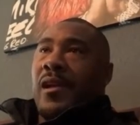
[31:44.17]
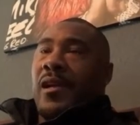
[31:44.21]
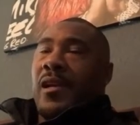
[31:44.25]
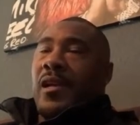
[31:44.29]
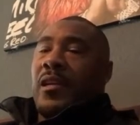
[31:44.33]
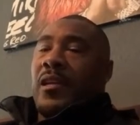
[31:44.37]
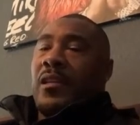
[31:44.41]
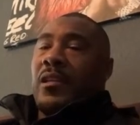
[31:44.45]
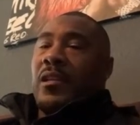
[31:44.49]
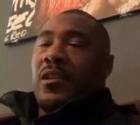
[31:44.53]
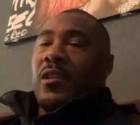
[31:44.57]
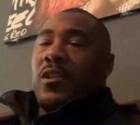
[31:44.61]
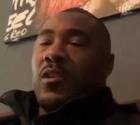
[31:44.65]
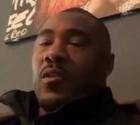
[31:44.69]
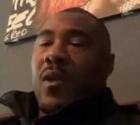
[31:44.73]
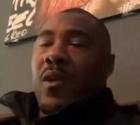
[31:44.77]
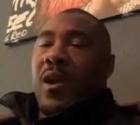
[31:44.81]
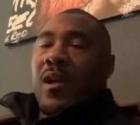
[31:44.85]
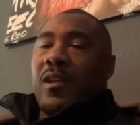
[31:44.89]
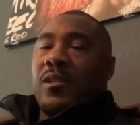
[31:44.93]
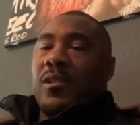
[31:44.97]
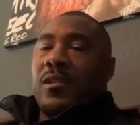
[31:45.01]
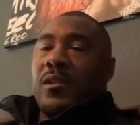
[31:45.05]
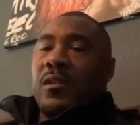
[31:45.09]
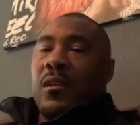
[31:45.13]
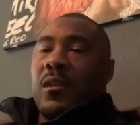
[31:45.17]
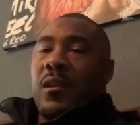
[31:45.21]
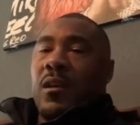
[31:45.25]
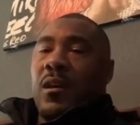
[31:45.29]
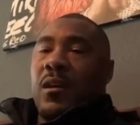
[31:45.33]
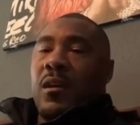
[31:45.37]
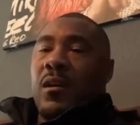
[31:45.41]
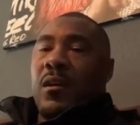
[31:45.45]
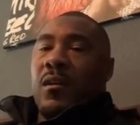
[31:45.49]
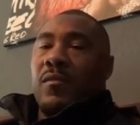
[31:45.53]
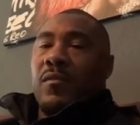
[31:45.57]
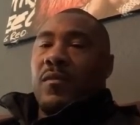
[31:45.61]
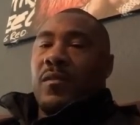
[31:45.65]
in the direction
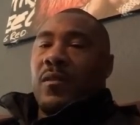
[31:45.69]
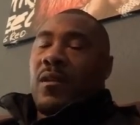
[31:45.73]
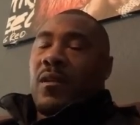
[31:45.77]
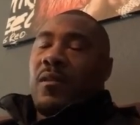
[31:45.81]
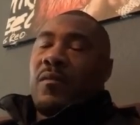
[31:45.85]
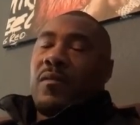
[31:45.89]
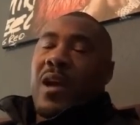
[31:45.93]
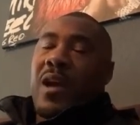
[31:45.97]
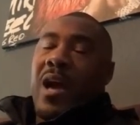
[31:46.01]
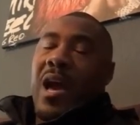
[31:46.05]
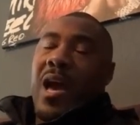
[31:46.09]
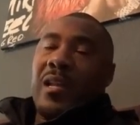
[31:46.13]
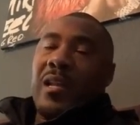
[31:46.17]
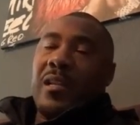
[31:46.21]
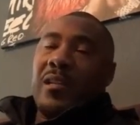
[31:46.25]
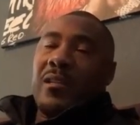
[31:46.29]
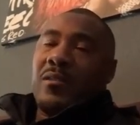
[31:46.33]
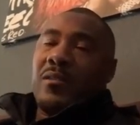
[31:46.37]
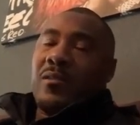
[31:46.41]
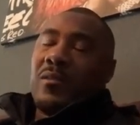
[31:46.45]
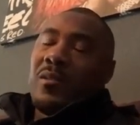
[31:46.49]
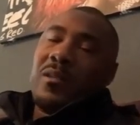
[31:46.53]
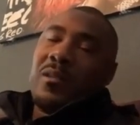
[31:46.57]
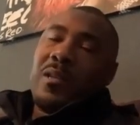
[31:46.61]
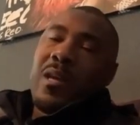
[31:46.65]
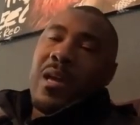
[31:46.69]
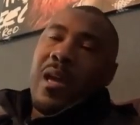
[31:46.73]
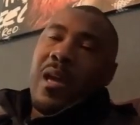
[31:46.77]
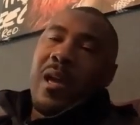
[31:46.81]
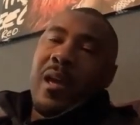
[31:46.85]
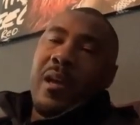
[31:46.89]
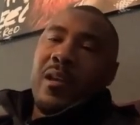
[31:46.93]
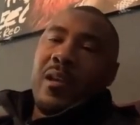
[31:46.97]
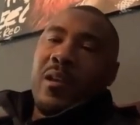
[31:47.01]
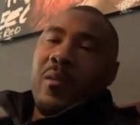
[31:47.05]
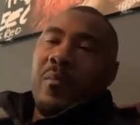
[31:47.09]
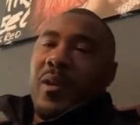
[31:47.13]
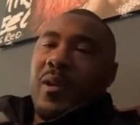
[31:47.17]
of college.
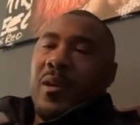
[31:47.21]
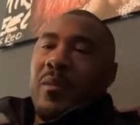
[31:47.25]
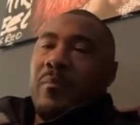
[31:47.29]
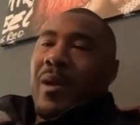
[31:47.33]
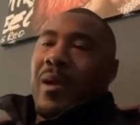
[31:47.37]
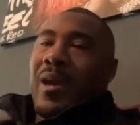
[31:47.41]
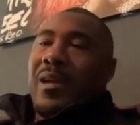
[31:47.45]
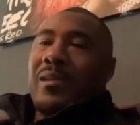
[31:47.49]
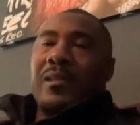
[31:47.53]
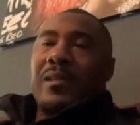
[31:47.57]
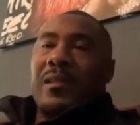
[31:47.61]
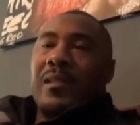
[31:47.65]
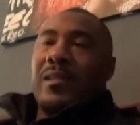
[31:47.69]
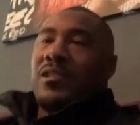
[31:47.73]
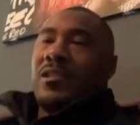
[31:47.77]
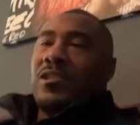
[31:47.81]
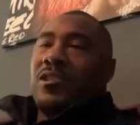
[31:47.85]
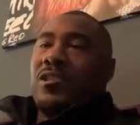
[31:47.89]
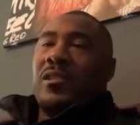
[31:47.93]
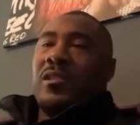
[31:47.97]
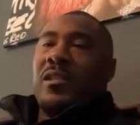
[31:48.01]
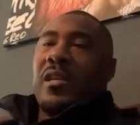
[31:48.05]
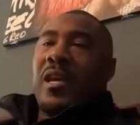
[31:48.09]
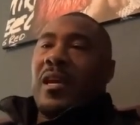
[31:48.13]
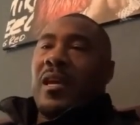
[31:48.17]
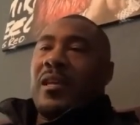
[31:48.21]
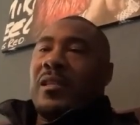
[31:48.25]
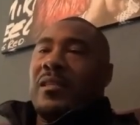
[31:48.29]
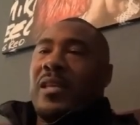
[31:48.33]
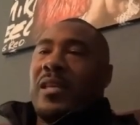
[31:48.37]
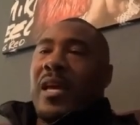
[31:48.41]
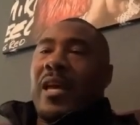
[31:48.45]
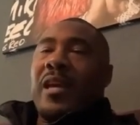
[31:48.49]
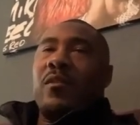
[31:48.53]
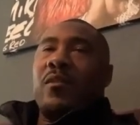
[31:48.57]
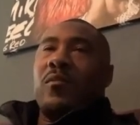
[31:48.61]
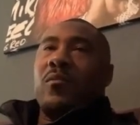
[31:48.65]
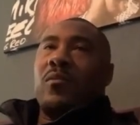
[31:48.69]
I mean, basically just
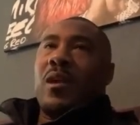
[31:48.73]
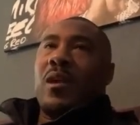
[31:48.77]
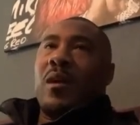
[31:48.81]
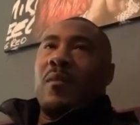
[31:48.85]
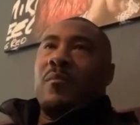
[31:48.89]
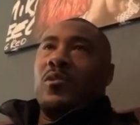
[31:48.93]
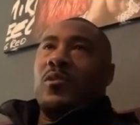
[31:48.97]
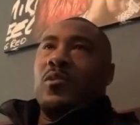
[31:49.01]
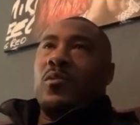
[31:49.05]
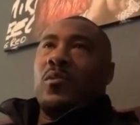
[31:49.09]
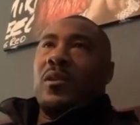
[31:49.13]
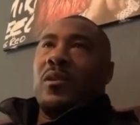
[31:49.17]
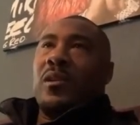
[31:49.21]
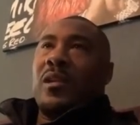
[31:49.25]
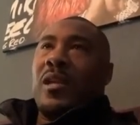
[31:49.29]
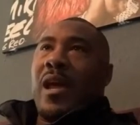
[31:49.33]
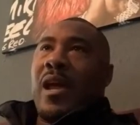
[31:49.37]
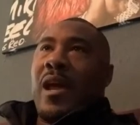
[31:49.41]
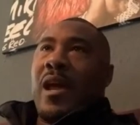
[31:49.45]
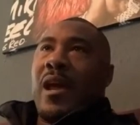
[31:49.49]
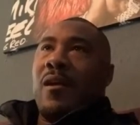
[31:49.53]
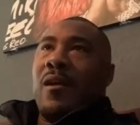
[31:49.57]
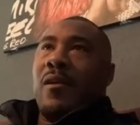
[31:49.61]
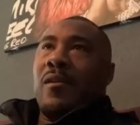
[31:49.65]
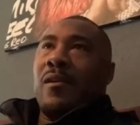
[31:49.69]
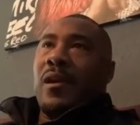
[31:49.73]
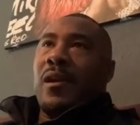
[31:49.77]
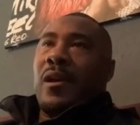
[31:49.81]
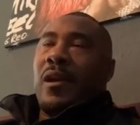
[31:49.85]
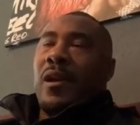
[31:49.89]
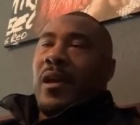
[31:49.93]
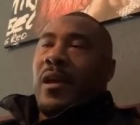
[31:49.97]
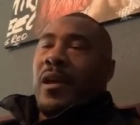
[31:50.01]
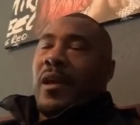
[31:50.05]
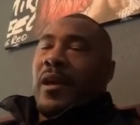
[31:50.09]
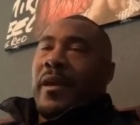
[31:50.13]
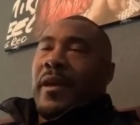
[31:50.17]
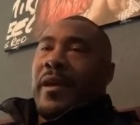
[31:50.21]
taking what I'm doing now
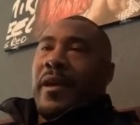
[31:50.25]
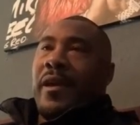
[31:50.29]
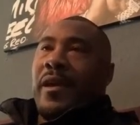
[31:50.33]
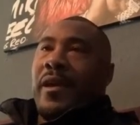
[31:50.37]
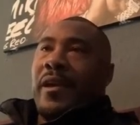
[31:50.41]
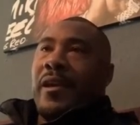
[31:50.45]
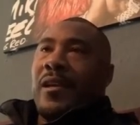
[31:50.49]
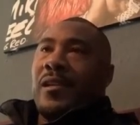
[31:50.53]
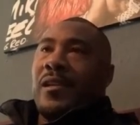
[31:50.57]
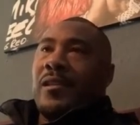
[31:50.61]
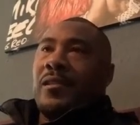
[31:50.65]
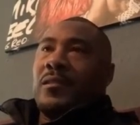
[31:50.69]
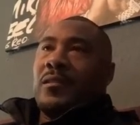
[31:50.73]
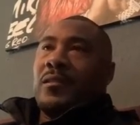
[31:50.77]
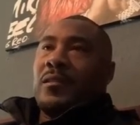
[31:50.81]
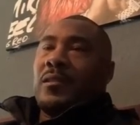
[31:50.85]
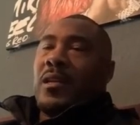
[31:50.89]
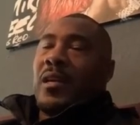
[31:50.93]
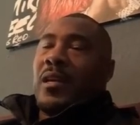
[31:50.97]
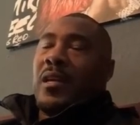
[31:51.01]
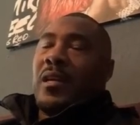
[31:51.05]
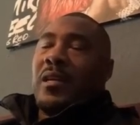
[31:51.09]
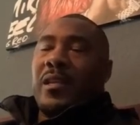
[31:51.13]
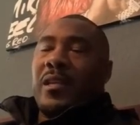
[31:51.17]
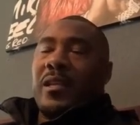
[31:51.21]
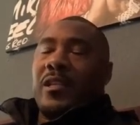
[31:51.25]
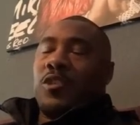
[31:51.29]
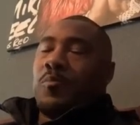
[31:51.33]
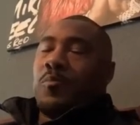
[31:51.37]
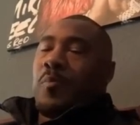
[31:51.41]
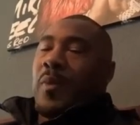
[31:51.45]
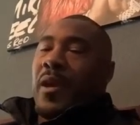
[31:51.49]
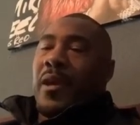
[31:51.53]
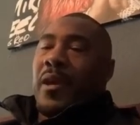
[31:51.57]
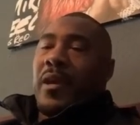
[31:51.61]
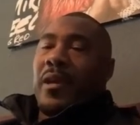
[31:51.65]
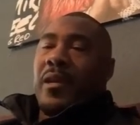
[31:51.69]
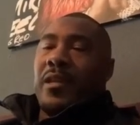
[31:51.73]
and
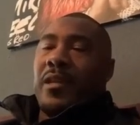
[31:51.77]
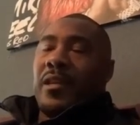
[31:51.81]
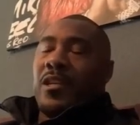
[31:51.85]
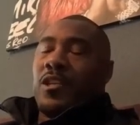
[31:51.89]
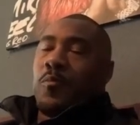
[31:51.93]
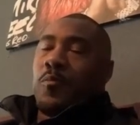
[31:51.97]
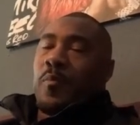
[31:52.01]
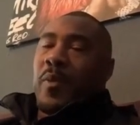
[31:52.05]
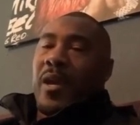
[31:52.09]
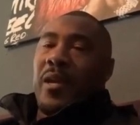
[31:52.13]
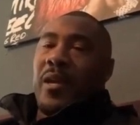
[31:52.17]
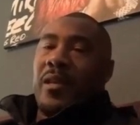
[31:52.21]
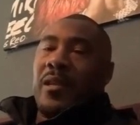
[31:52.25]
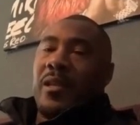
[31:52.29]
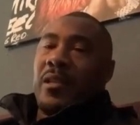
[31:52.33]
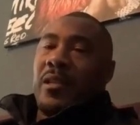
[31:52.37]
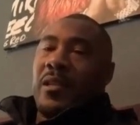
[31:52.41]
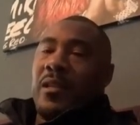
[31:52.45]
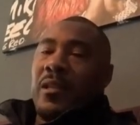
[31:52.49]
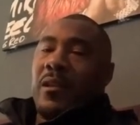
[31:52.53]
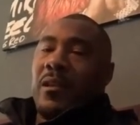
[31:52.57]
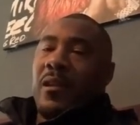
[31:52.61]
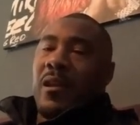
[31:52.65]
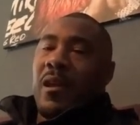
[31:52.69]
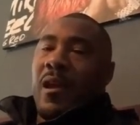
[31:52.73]
expanding it.